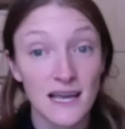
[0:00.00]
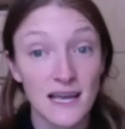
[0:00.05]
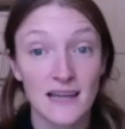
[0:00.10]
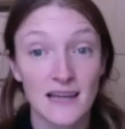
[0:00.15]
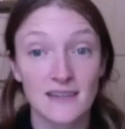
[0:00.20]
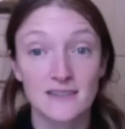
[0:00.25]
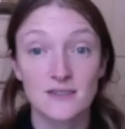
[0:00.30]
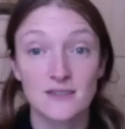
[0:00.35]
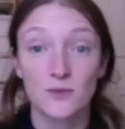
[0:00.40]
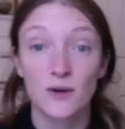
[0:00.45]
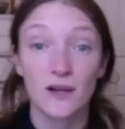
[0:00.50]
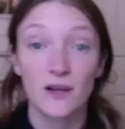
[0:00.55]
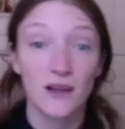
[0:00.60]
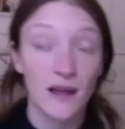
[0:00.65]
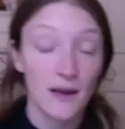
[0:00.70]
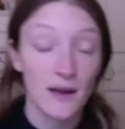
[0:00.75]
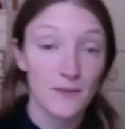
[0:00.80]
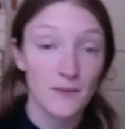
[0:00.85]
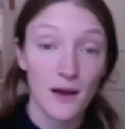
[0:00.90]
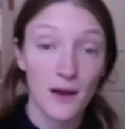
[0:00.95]
And so while
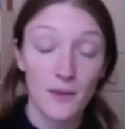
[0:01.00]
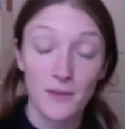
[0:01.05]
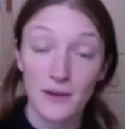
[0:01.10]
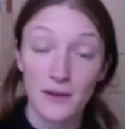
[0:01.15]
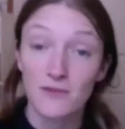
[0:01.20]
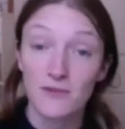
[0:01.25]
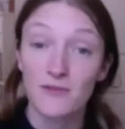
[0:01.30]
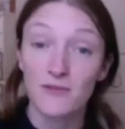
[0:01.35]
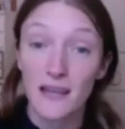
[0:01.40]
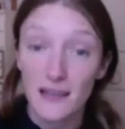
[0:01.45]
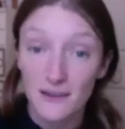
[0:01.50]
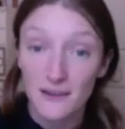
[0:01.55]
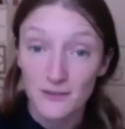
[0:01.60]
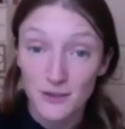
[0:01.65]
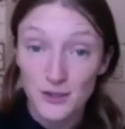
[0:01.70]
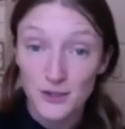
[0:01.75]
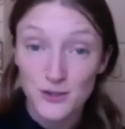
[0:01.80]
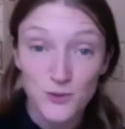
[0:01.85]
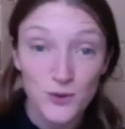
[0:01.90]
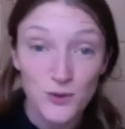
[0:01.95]
I'm a big fan of
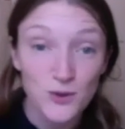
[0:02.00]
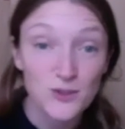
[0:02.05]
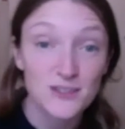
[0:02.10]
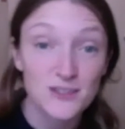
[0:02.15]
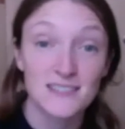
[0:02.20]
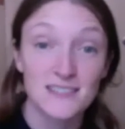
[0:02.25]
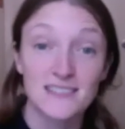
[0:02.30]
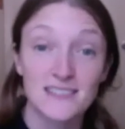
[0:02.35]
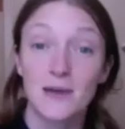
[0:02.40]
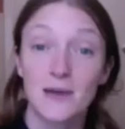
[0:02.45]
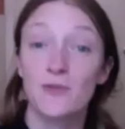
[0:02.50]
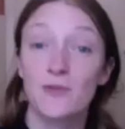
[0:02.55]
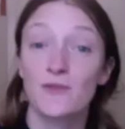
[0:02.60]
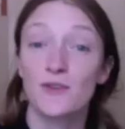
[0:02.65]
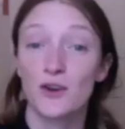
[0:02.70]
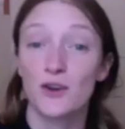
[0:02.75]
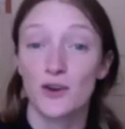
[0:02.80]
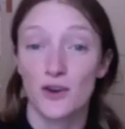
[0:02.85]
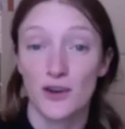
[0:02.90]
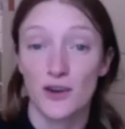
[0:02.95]
rituals, this time of
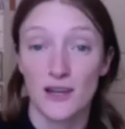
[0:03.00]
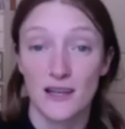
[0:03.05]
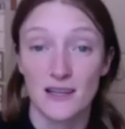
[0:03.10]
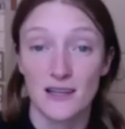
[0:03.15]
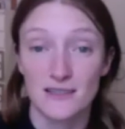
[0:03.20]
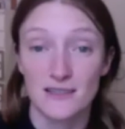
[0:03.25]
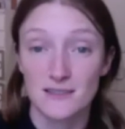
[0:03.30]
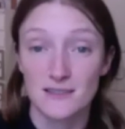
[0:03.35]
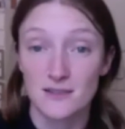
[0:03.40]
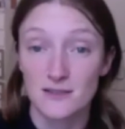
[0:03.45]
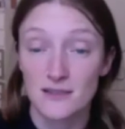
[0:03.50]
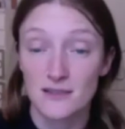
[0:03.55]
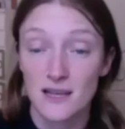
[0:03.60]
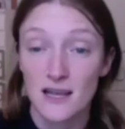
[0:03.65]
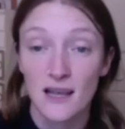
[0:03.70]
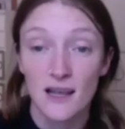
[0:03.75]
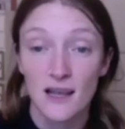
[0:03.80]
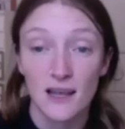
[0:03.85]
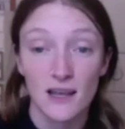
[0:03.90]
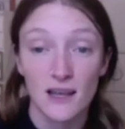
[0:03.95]
year is,
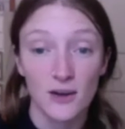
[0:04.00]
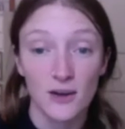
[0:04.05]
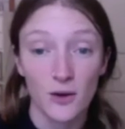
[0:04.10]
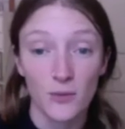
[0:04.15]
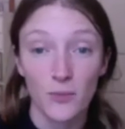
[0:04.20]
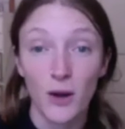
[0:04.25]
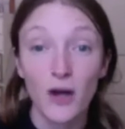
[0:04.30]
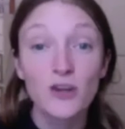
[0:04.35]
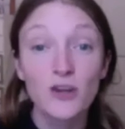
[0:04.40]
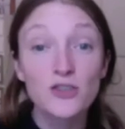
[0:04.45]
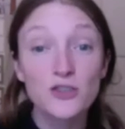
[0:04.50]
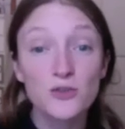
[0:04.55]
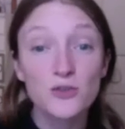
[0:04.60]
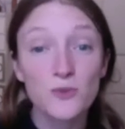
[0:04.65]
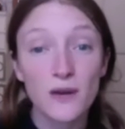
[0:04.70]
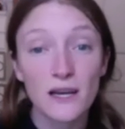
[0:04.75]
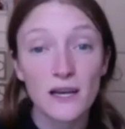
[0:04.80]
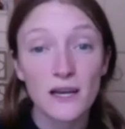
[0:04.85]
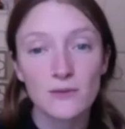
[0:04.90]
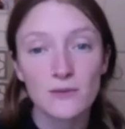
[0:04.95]
you know,
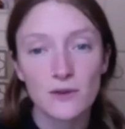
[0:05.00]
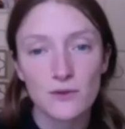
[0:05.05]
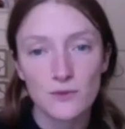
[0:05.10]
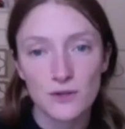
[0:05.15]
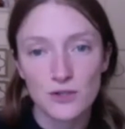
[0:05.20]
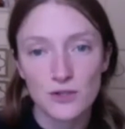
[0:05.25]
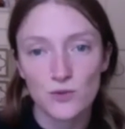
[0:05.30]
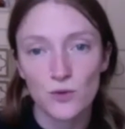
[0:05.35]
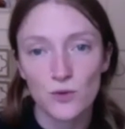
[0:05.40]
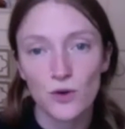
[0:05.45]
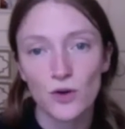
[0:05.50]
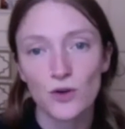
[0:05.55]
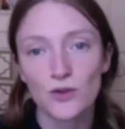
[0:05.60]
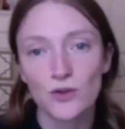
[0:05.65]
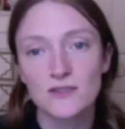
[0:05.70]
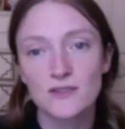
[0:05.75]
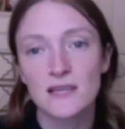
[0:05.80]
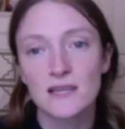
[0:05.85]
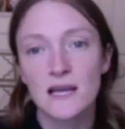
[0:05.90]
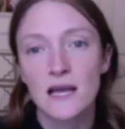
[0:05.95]
punctuated with
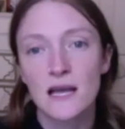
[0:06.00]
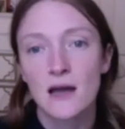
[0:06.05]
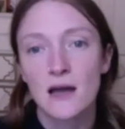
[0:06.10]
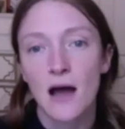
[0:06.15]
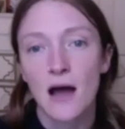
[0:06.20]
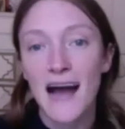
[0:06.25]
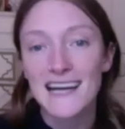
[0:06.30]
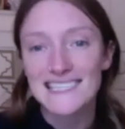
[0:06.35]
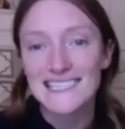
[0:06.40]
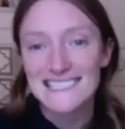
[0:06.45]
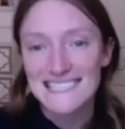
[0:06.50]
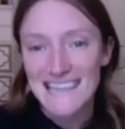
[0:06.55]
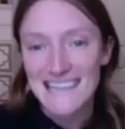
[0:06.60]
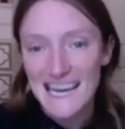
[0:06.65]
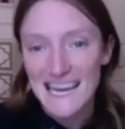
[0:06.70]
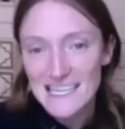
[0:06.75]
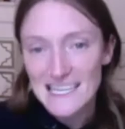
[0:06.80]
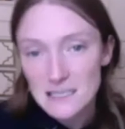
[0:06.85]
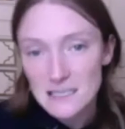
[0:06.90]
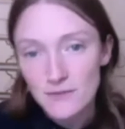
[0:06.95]
rituals,
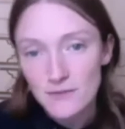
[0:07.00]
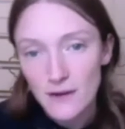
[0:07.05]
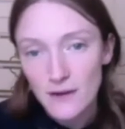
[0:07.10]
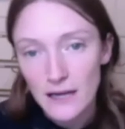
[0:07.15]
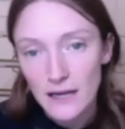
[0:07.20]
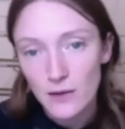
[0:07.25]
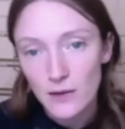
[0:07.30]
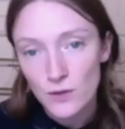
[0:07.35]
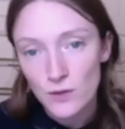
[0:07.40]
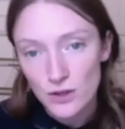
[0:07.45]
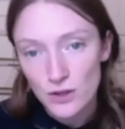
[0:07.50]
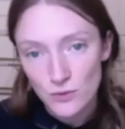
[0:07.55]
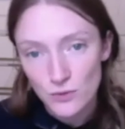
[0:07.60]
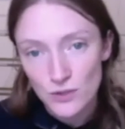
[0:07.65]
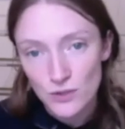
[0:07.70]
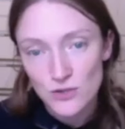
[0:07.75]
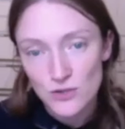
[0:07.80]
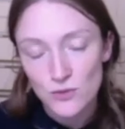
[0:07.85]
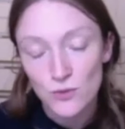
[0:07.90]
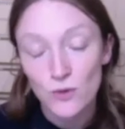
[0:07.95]
identifying with the
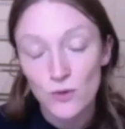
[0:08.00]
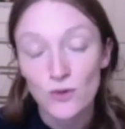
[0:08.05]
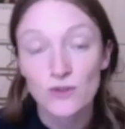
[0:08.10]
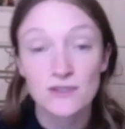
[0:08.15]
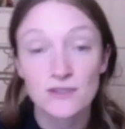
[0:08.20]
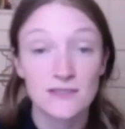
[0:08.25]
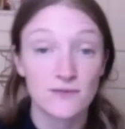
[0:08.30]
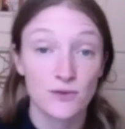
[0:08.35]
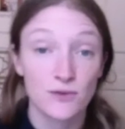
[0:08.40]
rituals.